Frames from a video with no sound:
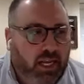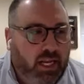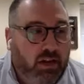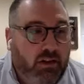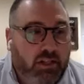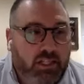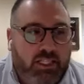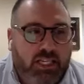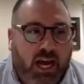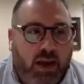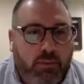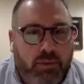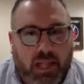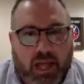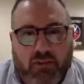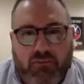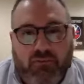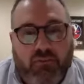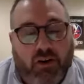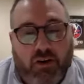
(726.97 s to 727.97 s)
the top of
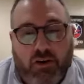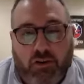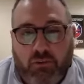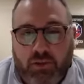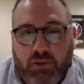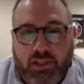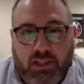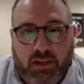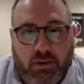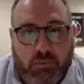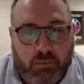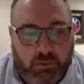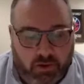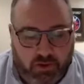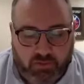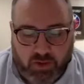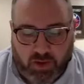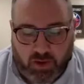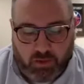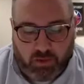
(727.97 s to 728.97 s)
that funnel with the
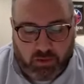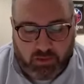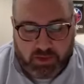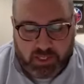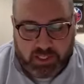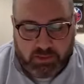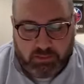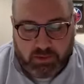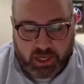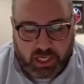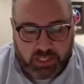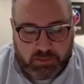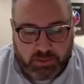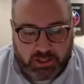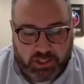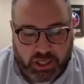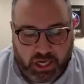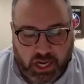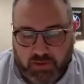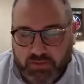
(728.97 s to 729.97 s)
number of inquiries and
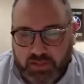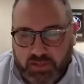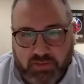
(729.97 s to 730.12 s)
prospects you have.